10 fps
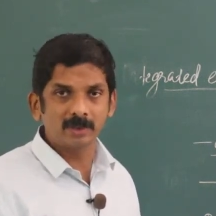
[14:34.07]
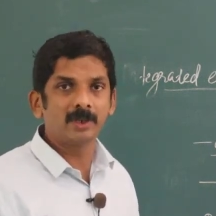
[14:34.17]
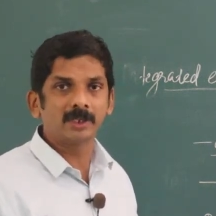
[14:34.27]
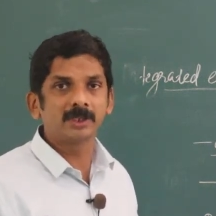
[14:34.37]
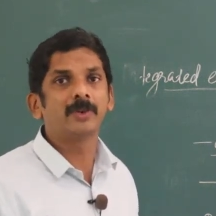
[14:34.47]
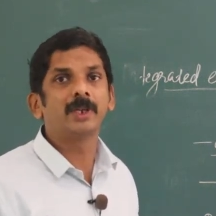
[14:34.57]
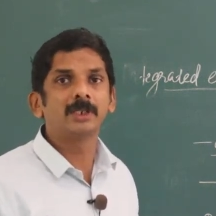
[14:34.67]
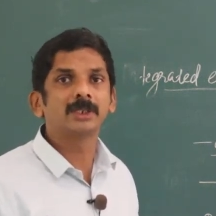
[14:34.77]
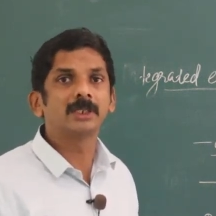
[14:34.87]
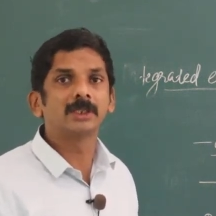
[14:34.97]
Next we
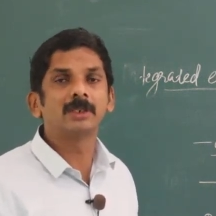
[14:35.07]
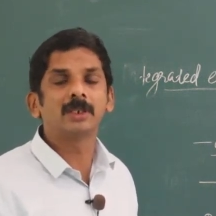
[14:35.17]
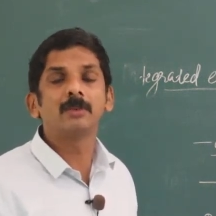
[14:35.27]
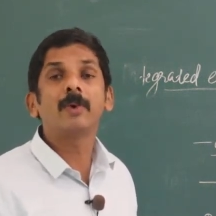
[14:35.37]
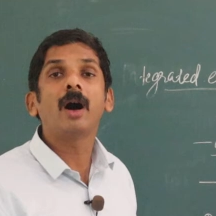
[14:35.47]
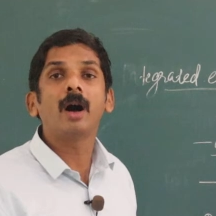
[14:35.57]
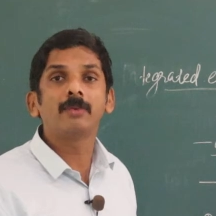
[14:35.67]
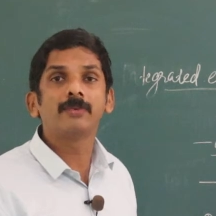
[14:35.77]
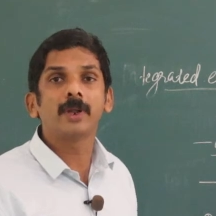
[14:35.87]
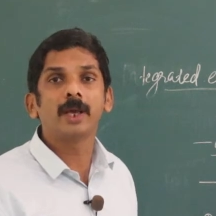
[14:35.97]
discuss the term
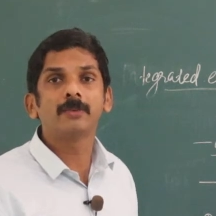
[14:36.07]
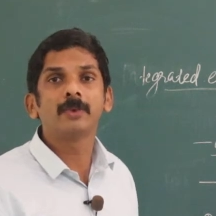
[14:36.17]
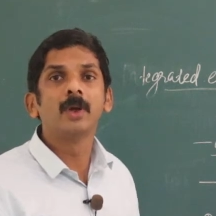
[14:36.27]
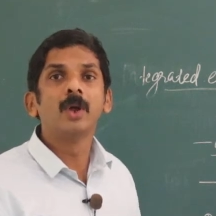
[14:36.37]
half-life.